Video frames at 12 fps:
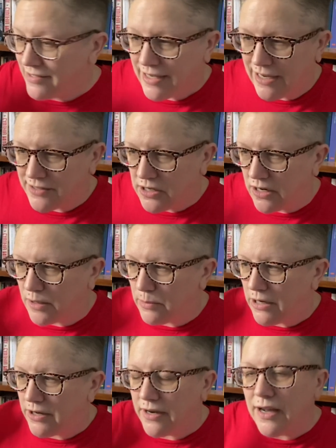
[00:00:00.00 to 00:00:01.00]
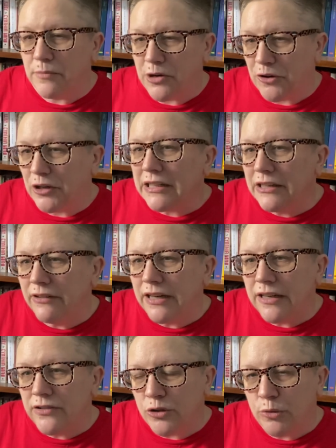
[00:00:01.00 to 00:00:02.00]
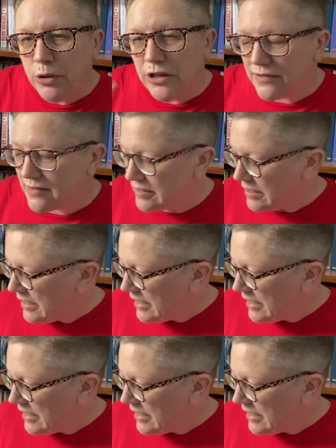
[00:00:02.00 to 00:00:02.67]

Can't talk about it. I'm currently reading two books.